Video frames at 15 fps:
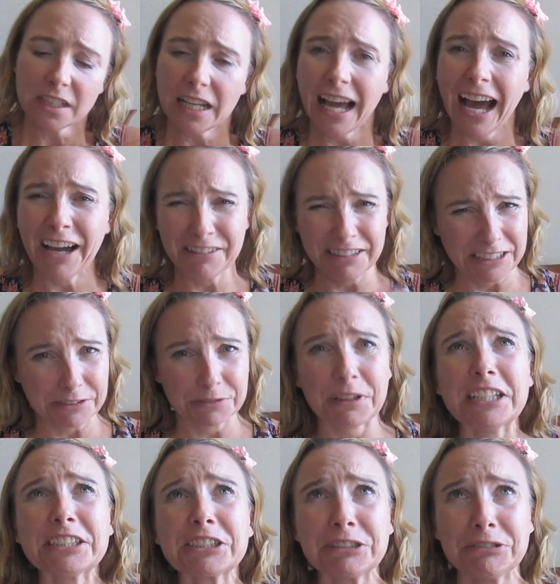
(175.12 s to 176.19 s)
I want to
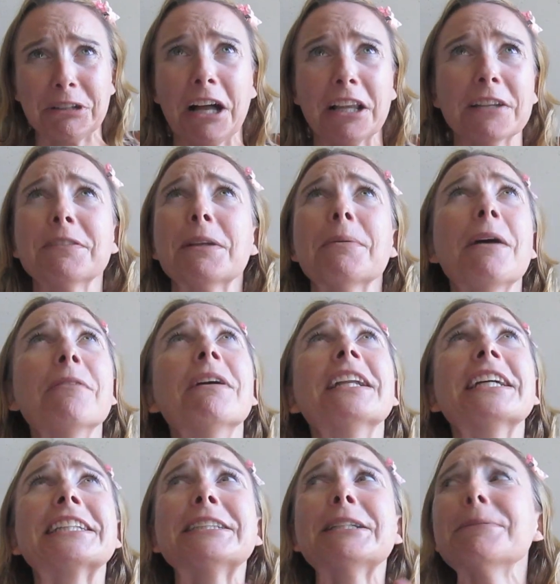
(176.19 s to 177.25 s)
rescue all of them. I want
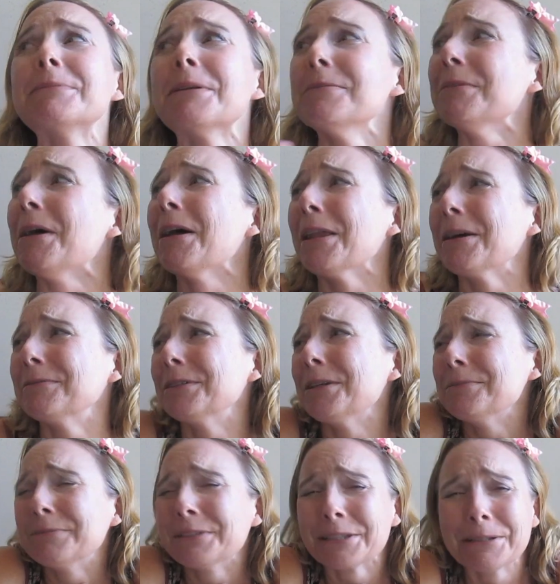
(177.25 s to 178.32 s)
to keep them all. I want
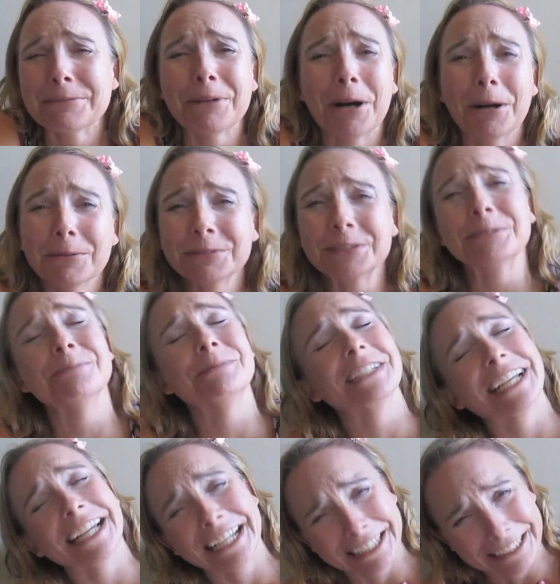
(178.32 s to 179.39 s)
to bring them home to
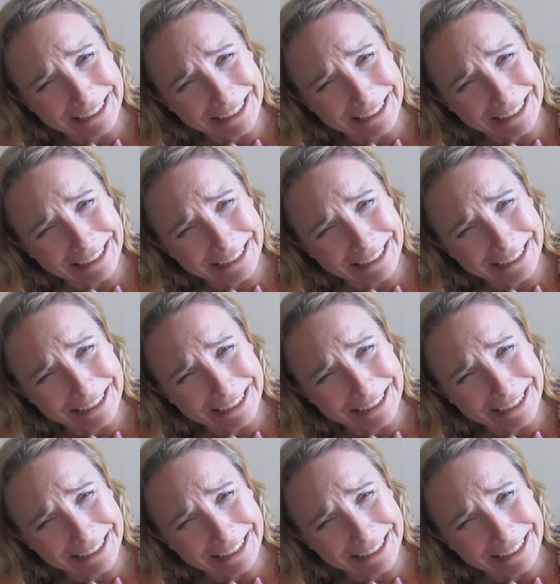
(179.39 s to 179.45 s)
me.